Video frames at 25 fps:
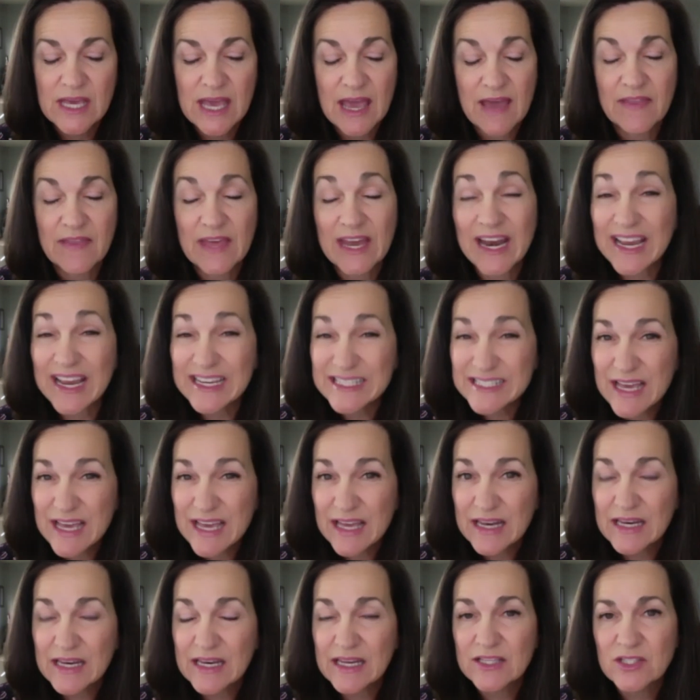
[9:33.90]
that
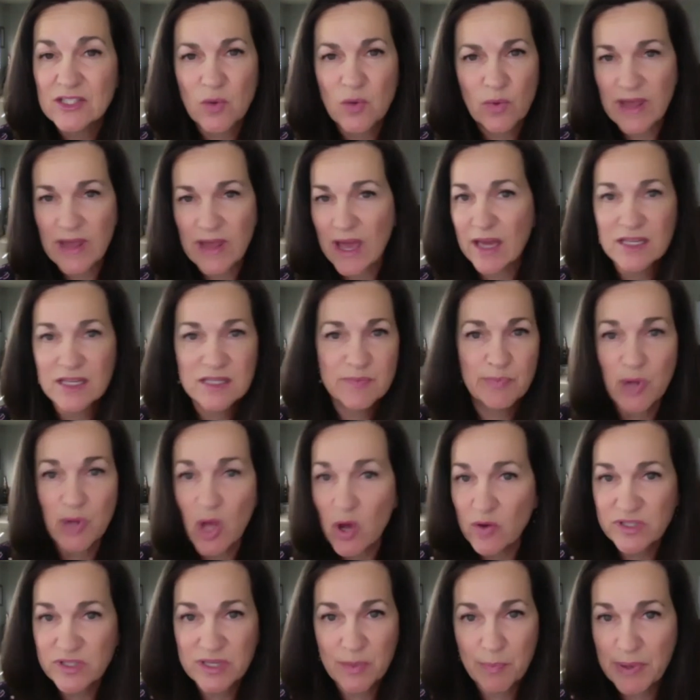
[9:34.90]
identity. So when that is blown
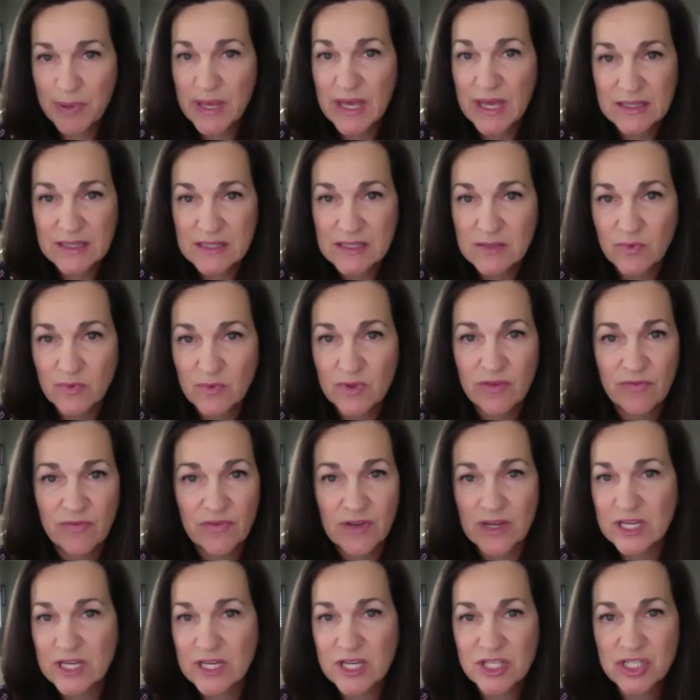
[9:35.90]
to bits, when the
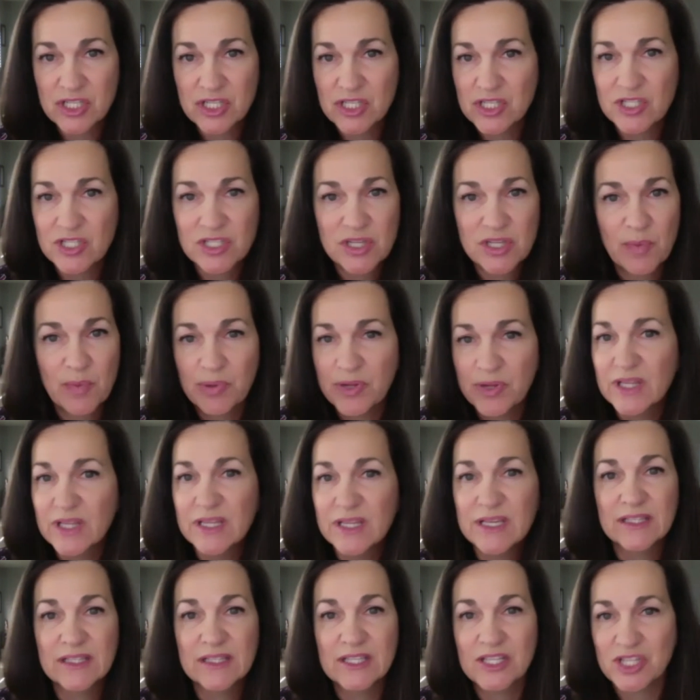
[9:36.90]
foundation is just
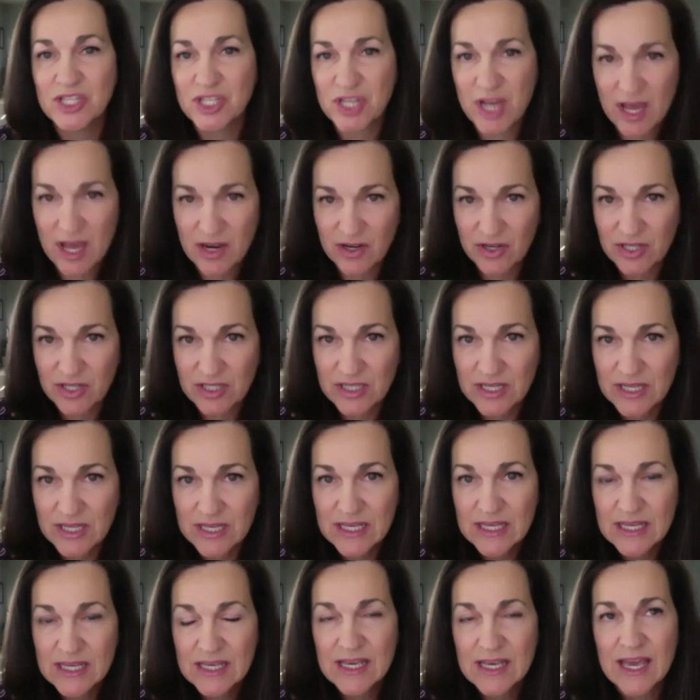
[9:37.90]
completely shattered,
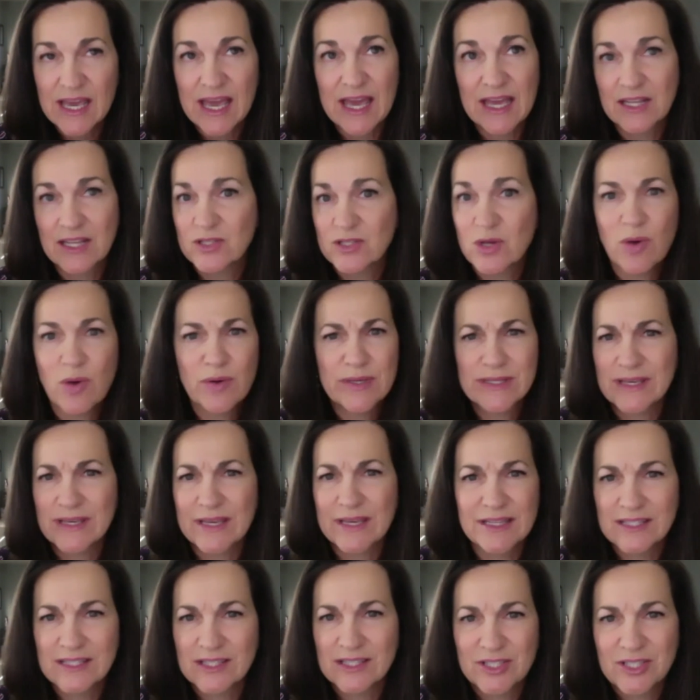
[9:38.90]
and it's always
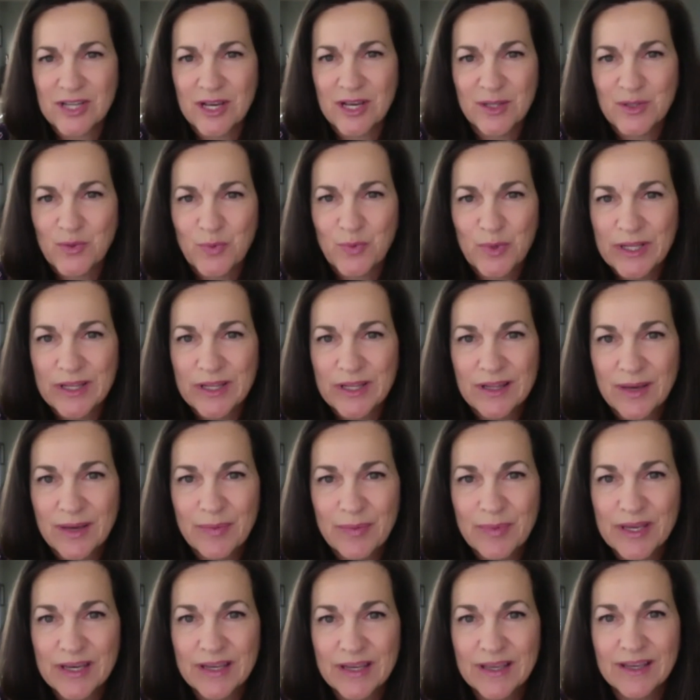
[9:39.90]
against the child's will, I
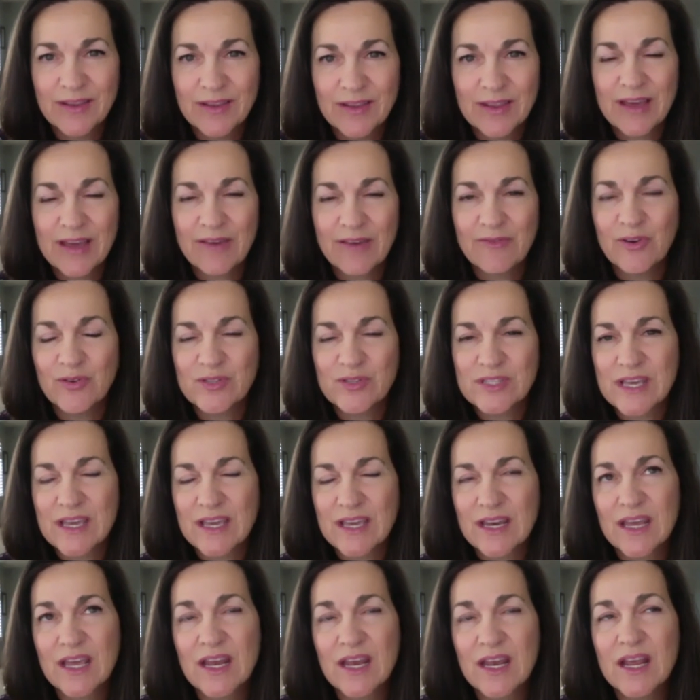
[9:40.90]
mean, they have no say in
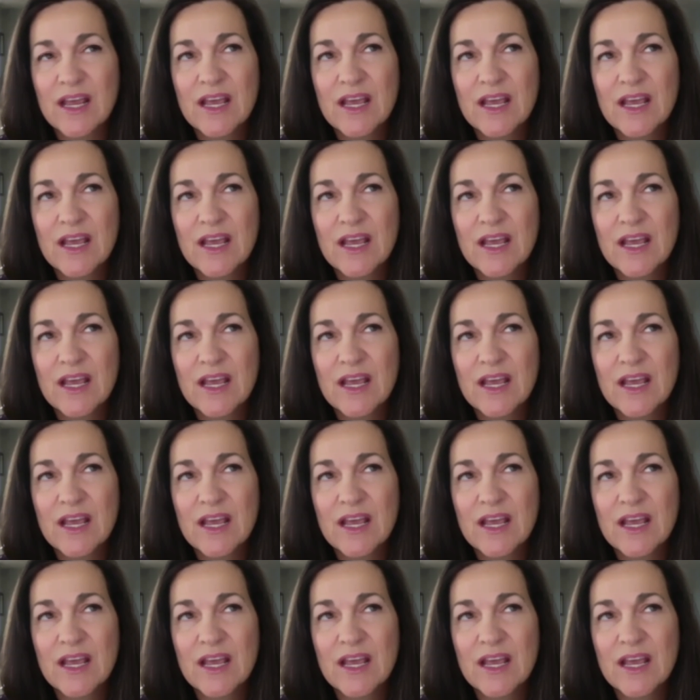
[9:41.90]
it.